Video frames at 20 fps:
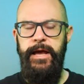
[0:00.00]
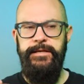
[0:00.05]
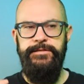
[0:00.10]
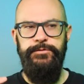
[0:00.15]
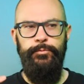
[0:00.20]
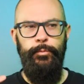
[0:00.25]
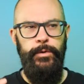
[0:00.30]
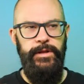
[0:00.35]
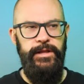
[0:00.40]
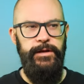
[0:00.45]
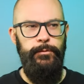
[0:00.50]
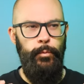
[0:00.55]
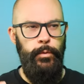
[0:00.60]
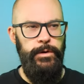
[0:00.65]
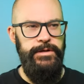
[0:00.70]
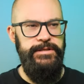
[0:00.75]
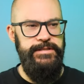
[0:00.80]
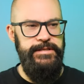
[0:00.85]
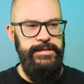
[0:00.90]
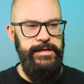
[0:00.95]
has a really
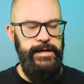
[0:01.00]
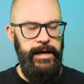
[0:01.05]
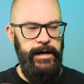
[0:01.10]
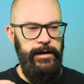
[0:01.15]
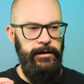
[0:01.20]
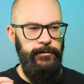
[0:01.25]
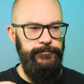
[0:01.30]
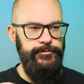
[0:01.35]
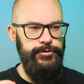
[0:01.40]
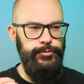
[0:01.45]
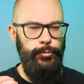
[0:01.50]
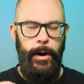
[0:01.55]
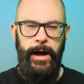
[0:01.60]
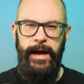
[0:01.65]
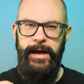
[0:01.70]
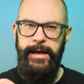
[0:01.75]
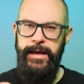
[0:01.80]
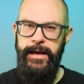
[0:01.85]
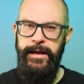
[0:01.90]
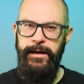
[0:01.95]
woodsy kind of
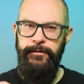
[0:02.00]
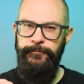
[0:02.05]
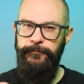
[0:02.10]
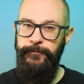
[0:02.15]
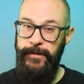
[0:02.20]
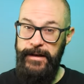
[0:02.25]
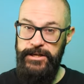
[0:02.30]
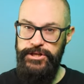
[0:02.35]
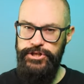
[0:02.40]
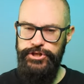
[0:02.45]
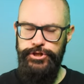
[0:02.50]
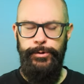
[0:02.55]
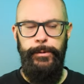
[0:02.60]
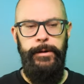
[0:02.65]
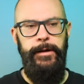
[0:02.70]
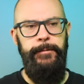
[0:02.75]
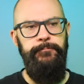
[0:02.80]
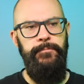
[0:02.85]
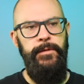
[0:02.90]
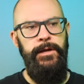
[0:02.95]
drying finish
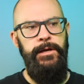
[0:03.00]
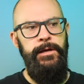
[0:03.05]
to it.